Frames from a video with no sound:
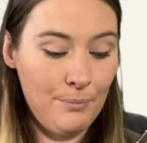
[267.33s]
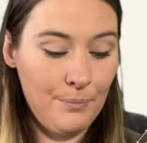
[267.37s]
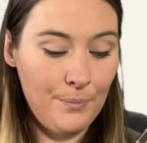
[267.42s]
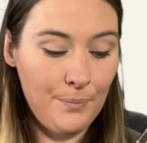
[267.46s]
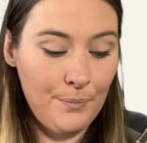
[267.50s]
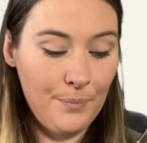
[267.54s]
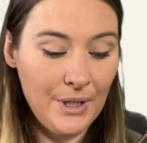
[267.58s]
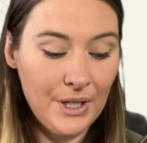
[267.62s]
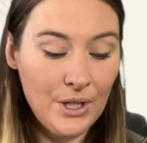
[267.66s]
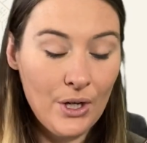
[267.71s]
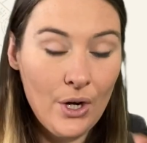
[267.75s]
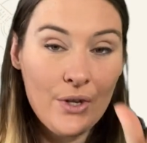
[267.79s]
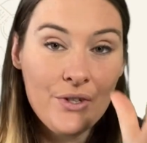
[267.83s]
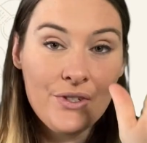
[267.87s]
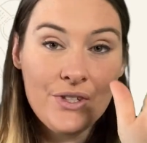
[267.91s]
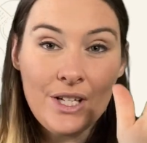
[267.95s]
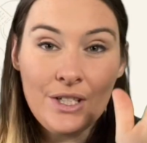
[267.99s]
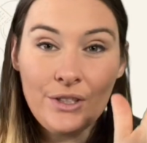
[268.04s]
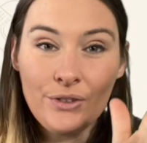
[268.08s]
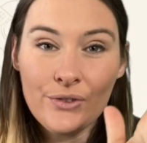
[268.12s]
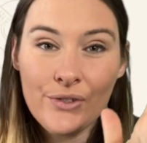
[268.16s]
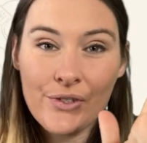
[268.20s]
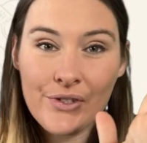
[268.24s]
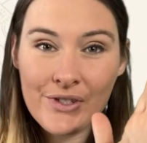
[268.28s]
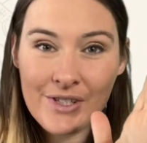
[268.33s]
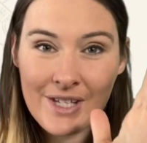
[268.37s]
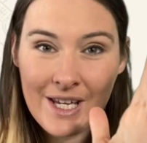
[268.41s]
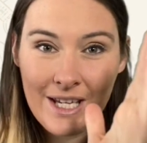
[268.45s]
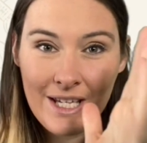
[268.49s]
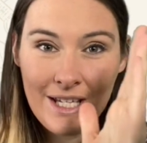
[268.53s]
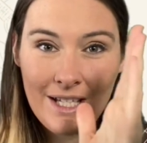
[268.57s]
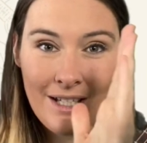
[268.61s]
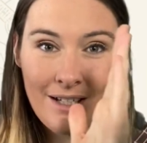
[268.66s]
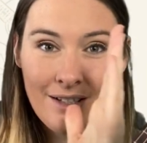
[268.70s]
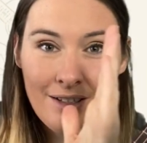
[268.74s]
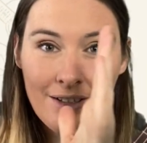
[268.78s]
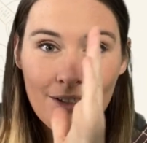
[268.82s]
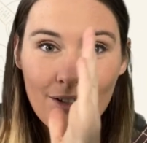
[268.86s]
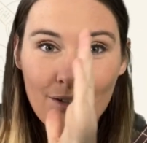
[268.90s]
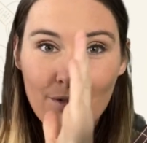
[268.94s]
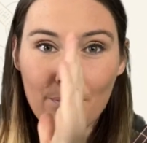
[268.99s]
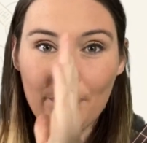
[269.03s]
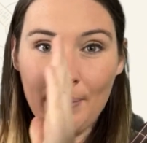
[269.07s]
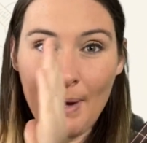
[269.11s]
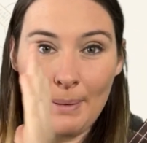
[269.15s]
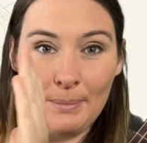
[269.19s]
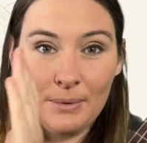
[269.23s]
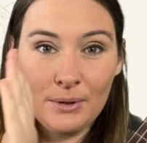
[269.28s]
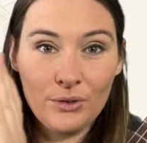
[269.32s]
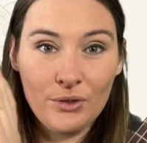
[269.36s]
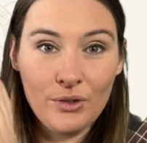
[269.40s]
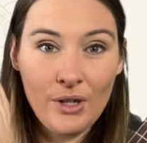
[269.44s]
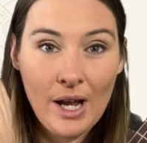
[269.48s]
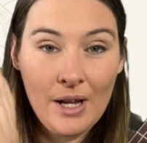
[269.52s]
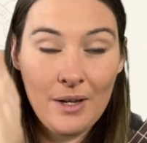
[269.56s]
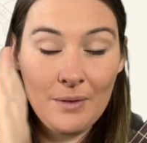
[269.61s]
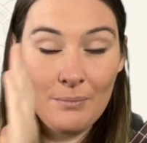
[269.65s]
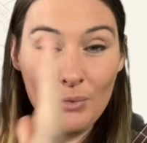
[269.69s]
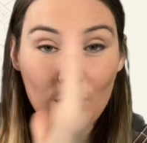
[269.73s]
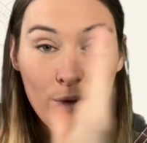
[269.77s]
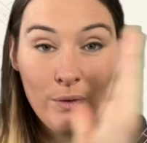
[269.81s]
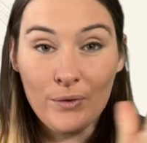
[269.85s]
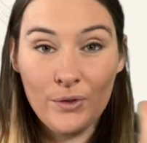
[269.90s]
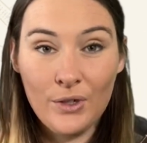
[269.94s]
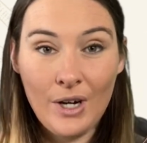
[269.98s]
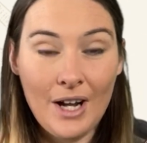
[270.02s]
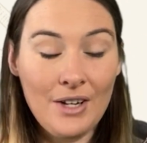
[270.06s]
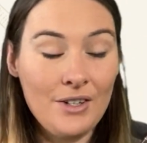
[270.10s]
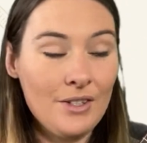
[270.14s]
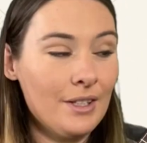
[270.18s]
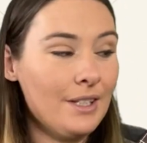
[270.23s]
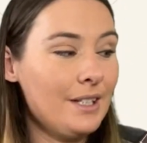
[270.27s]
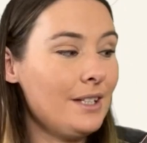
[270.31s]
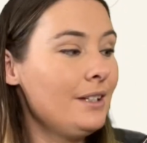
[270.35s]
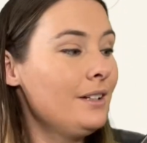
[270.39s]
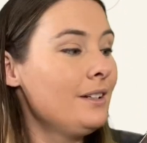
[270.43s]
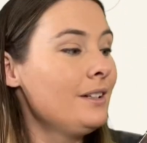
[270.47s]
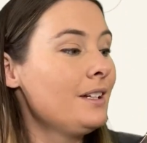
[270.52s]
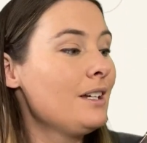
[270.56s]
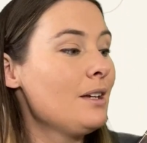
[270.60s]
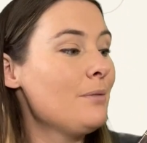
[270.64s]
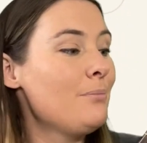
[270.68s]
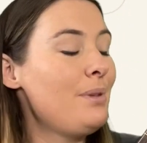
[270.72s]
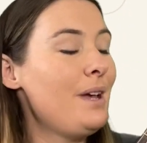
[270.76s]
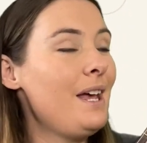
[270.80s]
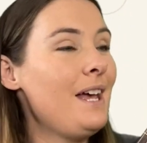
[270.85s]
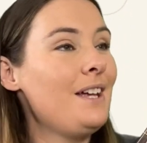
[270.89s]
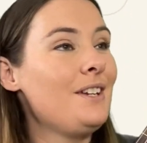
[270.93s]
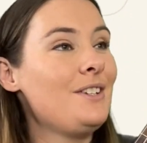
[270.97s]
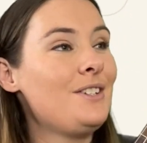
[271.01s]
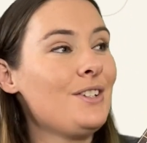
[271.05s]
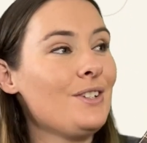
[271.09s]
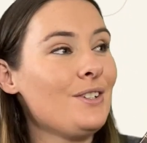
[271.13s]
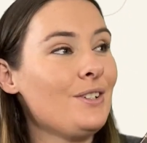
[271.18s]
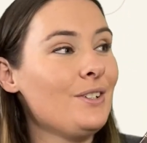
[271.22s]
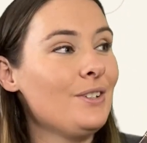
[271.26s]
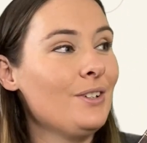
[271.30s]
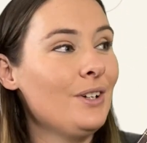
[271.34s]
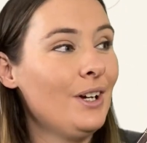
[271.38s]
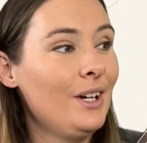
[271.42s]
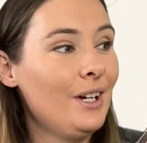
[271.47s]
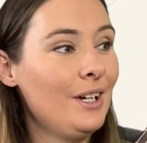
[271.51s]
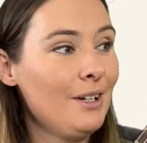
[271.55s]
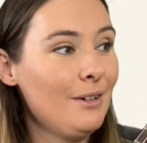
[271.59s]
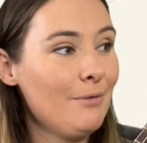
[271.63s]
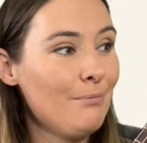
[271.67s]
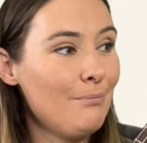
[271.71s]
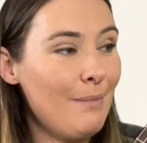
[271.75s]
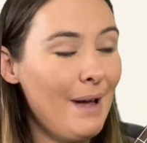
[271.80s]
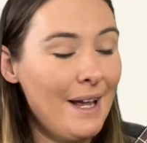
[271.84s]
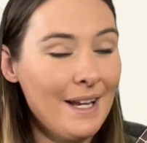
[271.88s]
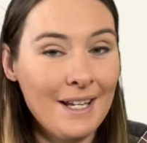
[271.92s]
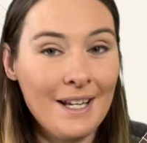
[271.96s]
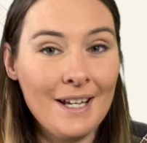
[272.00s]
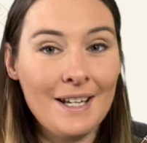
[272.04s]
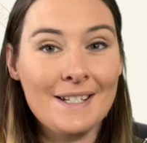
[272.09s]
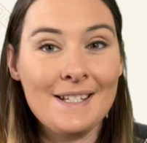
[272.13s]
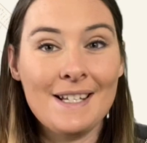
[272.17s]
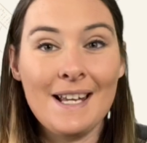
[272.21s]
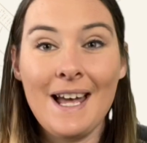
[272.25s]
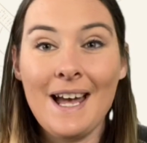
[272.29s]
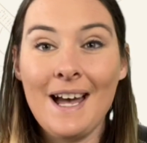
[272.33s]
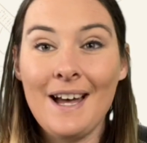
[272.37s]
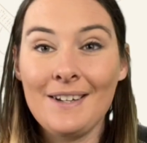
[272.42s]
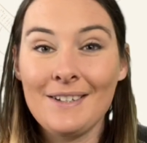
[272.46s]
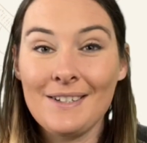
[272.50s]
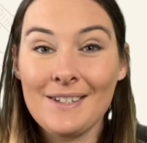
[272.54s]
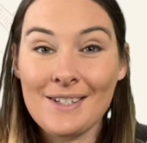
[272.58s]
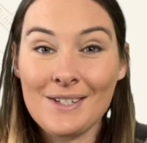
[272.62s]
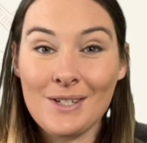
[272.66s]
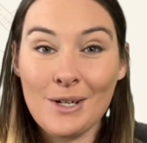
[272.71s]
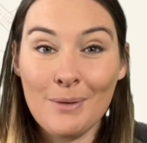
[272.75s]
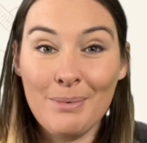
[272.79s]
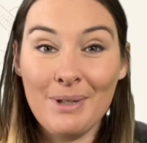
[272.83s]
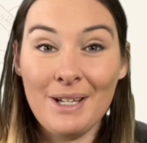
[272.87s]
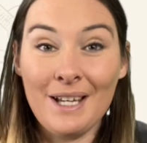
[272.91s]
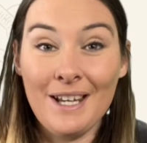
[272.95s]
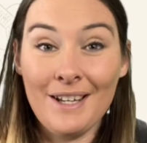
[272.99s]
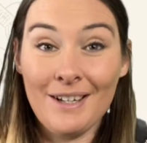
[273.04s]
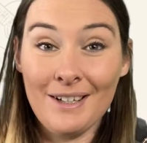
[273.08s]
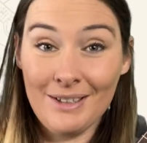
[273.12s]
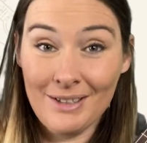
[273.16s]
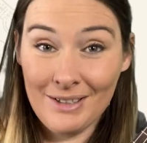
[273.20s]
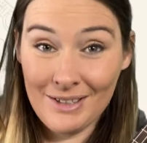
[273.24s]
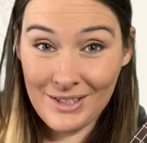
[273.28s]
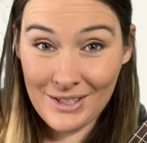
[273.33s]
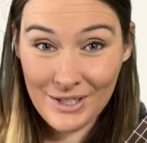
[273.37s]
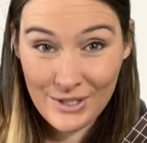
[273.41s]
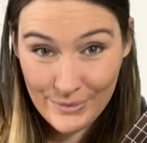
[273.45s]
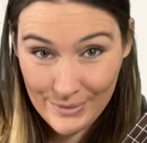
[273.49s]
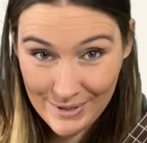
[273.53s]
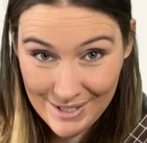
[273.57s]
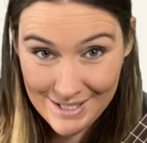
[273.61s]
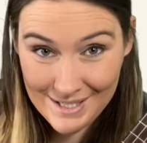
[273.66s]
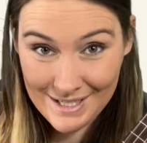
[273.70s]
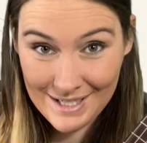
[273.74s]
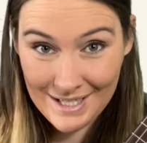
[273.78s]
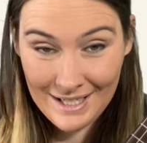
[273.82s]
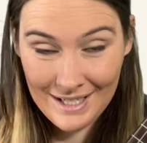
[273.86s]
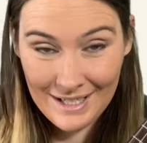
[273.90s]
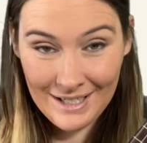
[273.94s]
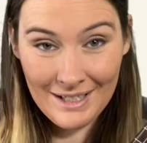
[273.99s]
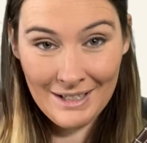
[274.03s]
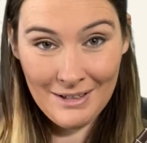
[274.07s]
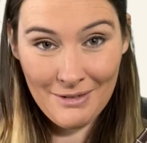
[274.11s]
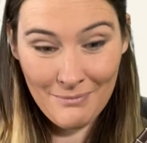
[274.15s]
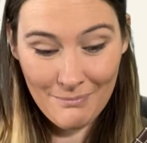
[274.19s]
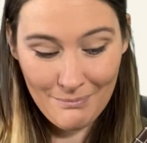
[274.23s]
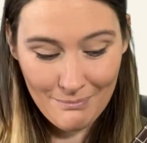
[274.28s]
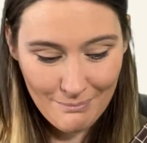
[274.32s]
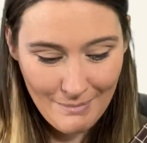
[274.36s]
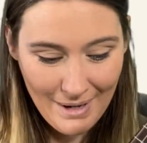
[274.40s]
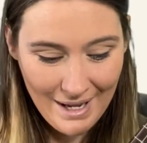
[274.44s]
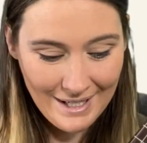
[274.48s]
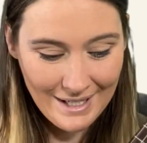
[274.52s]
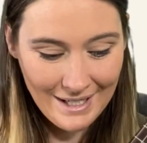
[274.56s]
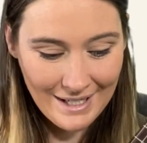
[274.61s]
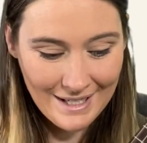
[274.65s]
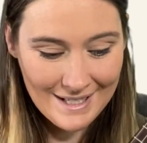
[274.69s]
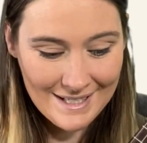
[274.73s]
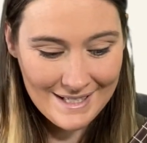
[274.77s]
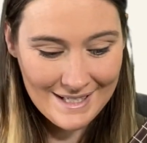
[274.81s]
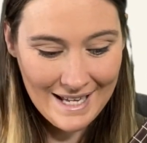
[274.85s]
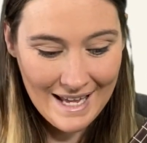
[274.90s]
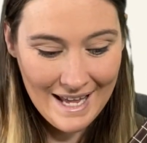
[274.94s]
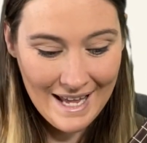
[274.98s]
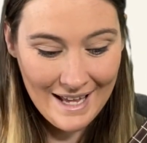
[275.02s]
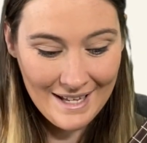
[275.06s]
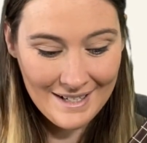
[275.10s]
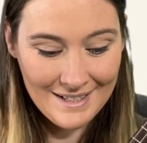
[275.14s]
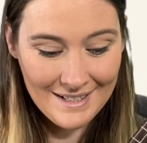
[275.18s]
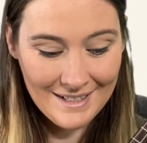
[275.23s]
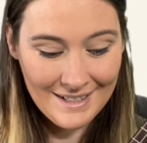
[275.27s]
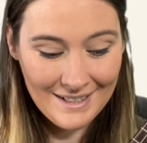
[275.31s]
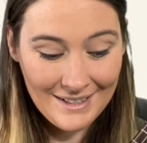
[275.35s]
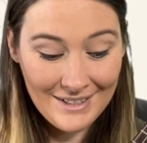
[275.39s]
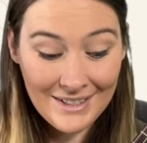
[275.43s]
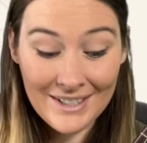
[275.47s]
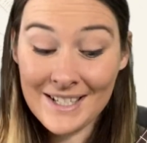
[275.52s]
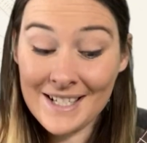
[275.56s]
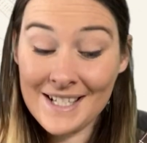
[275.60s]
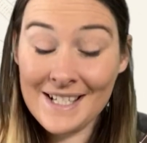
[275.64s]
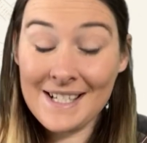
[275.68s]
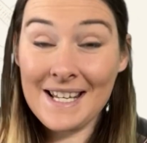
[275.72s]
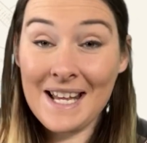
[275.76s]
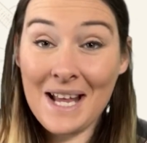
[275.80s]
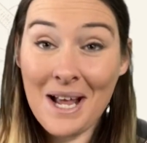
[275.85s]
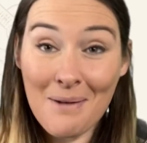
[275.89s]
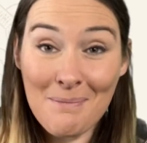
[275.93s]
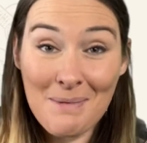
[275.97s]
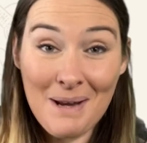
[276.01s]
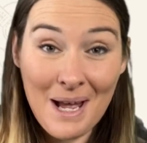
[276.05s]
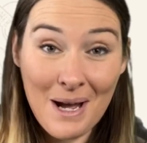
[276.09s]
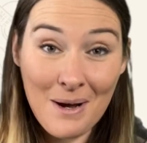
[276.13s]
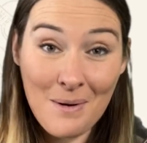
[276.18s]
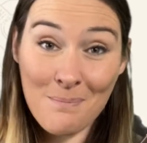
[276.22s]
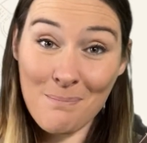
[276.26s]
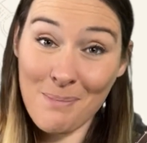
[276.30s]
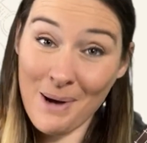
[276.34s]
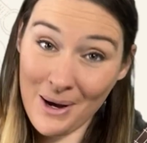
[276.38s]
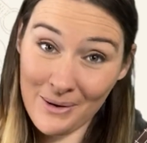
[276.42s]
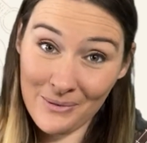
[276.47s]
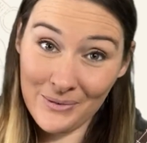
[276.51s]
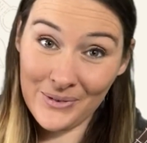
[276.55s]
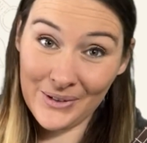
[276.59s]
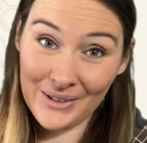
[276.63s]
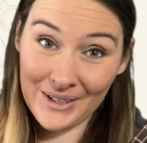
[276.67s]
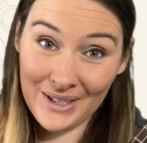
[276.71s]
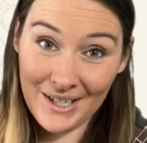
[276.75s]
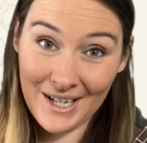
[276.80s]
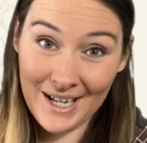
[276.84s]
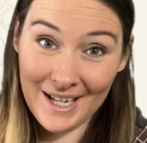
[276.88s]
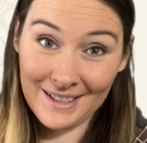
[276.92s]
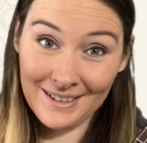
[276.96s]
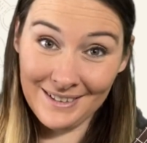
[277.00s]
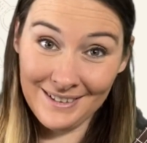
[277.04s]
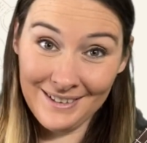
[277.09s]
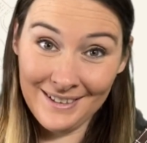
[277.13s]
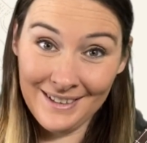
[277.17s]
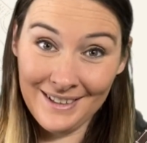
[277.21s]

because then you'll see the bubble move gradually compared to making a sound, stopping it, twisting, making a sound. You can see I'm now above the line.